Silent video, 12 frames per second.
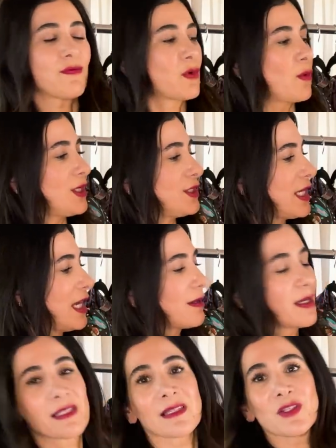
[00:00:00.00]
for one day
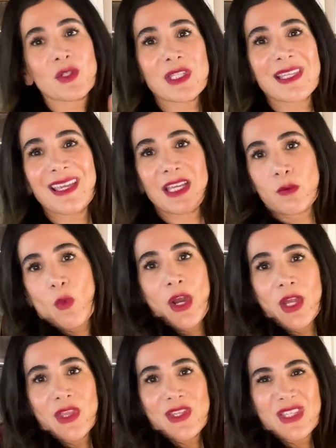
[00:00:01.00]
because I just like
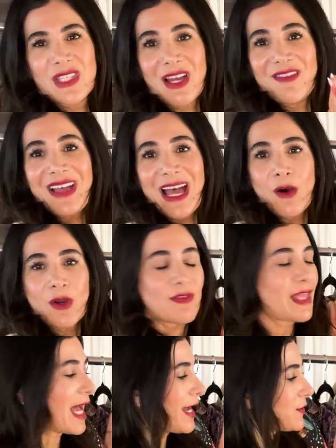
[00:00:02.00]
wearing this stuff out at
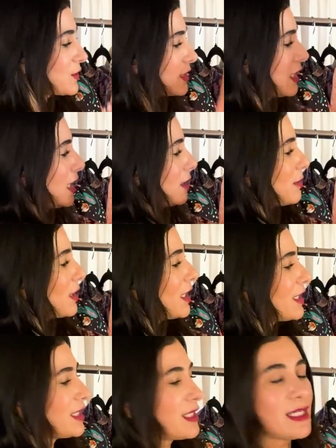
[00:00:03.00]
the house.
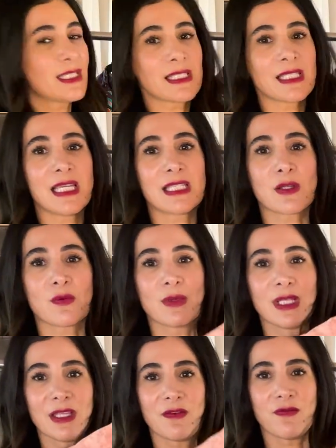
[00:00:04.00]
But this is a
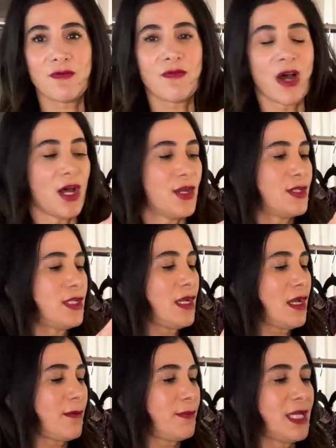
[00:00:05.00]
really
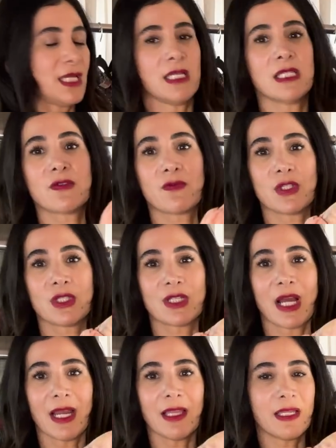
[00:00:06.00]
fun piece for
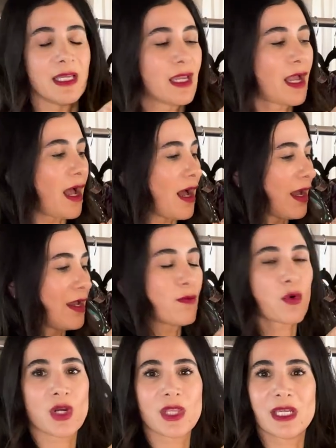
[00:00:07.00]
styling. I
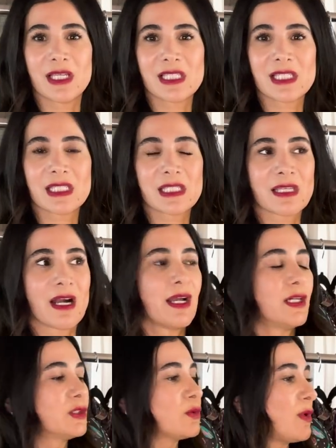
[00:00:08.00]
wore this
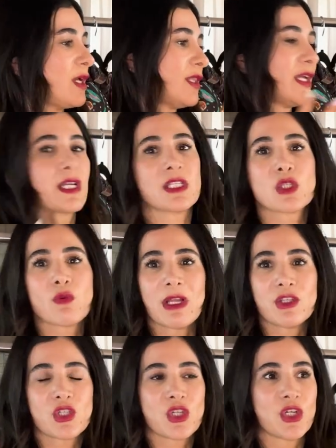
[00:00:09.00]
styled with like a
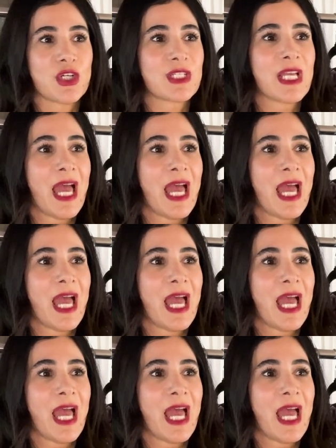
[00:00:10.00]
sweatshirt